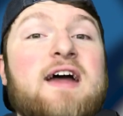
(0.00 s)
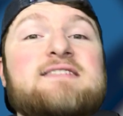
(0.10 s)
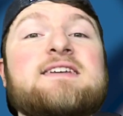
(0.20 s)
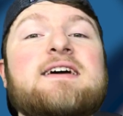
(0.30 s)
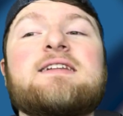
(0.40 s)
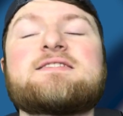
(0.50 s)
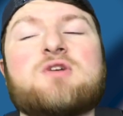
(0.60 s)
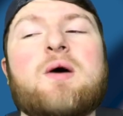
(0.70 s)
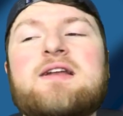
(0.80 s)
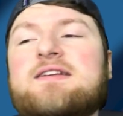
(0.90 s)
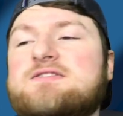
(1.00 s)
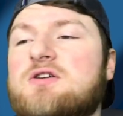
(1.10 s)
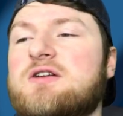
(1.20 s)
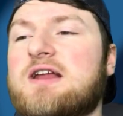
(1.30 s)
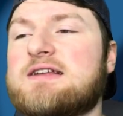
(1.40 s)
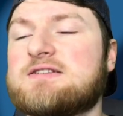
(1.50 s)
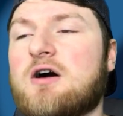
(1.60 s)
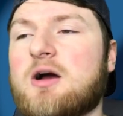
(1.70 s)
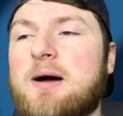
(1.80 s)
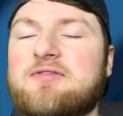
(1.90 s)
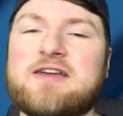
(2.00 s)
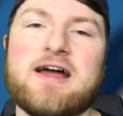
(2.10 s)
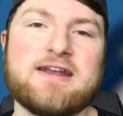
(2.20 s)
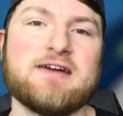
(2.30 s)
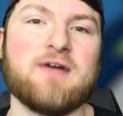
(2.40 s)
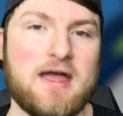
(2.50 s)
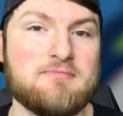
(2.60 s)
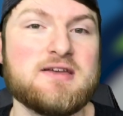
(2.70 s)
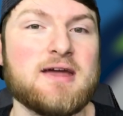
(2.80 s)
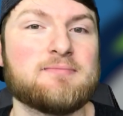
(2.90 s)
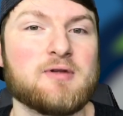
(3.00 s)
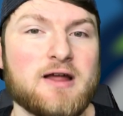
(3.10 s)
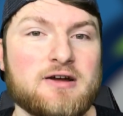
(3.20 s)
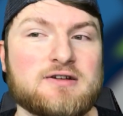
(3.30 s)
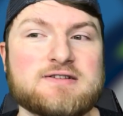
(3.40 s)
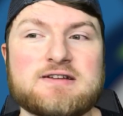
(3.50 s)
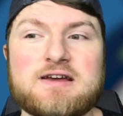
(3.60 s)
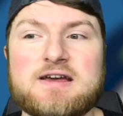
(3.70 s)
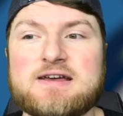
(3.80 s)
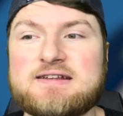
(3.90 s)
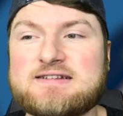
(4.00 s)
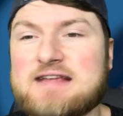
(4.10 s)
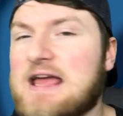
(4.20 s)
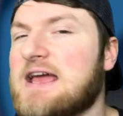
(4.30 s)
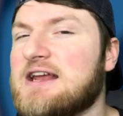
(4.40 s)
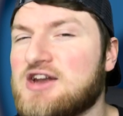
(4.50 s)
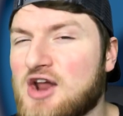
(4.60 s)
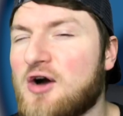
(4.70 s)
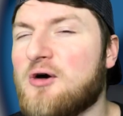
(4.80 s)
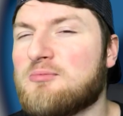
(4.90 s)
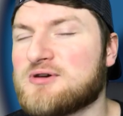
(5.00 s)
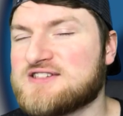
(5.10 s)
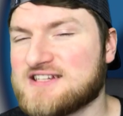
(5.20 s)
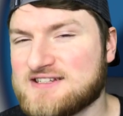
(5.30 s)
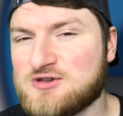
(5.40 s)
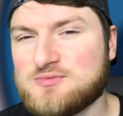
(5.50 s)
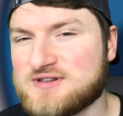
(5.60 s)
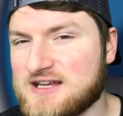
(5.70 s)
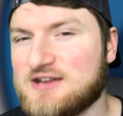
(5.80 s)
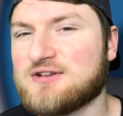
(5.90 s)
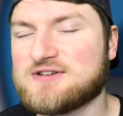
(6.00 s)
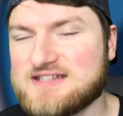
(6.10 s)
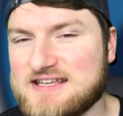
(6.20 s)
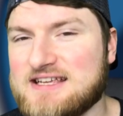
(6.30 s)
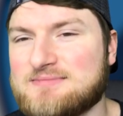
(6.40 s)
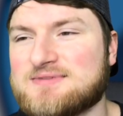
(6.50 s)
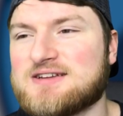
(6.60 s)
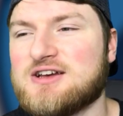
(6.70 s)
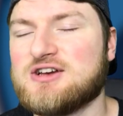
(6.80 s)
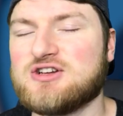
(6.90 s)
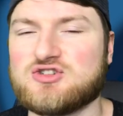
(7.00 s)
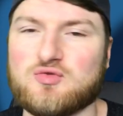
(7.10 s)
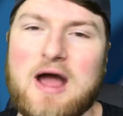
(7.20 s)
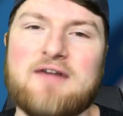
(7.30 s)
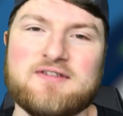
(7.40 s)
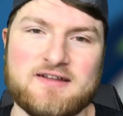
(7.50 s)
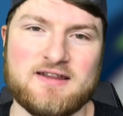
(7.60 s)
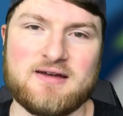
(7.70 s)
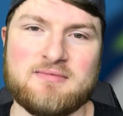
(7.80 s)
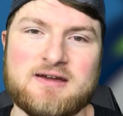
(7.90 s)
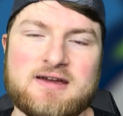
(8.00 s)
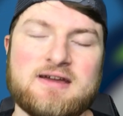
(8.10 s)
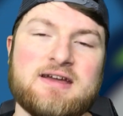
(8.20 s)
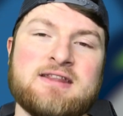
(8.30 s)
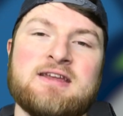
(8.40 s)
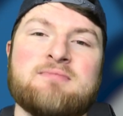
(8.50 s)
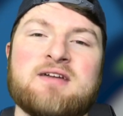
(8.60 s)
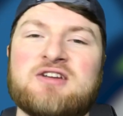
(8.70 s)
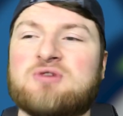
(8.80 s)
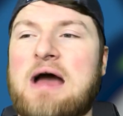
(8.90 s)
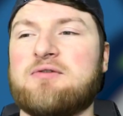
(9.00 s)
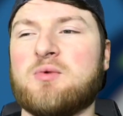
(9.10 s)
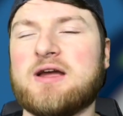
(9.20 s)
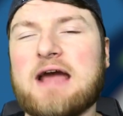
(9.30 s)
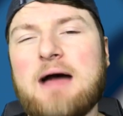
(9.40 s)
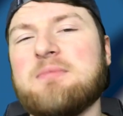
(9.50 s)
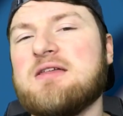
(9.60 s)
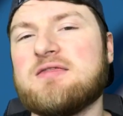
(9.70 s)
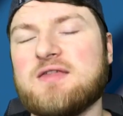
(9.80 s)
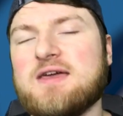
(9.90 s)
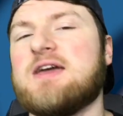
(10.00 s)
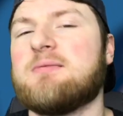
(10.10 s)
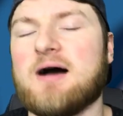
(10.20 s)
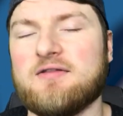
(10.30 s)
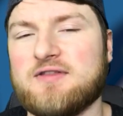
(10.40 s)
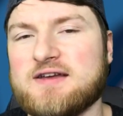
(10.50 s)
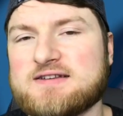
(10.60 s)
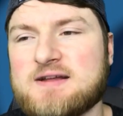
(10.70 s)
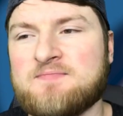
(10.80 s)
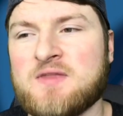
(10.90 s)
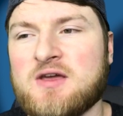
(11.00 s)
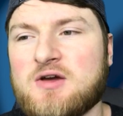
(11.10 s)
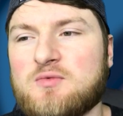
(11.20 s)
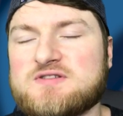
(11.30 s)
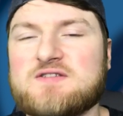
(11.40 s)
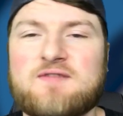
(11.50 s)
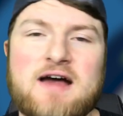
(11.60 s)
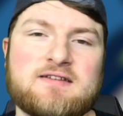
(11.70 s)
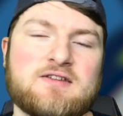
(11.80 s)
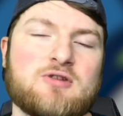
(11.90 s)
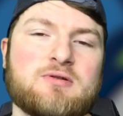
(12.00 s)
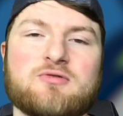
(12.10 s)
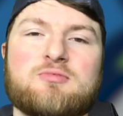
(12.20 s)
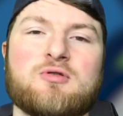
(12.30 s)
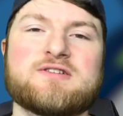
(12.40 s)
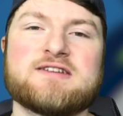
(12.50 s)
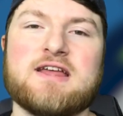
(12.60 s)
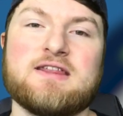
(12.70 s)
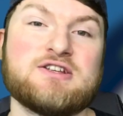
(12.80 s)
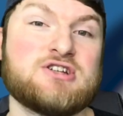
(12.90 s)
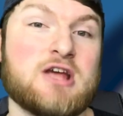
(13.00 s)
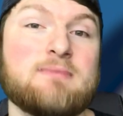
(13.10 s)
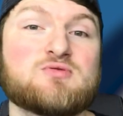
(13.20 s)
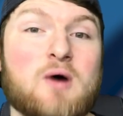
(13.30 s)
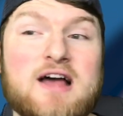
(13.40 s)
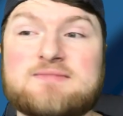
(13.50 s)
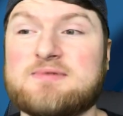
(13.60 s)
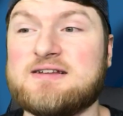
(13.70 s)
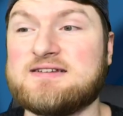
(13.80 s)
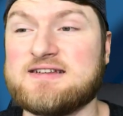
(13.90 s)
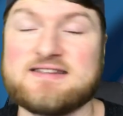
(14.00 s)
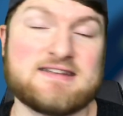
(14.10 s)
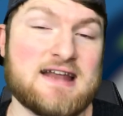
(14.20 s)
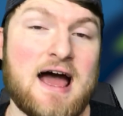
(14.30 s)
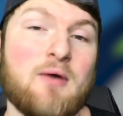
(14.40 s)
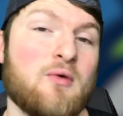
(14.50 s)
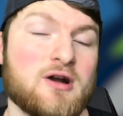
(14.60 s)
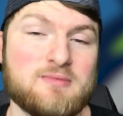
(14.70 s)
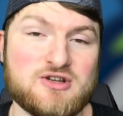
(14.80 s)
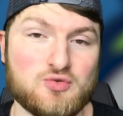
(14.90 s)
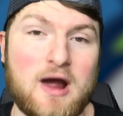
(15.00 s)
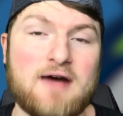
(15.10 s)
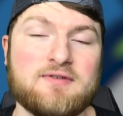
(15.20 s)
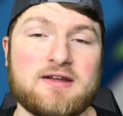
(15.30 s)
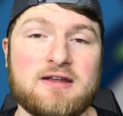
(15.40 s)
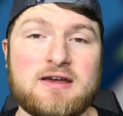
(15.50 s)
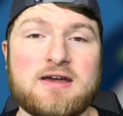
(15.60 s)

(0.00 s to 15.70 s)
that said, let's go ahead and get started and talk about the idea of NBA players saying no to particular teams drafting them in the NBA draft. And what got me thinking about this was the fact that there have been reports saying that James Wiseman does not want to be drafted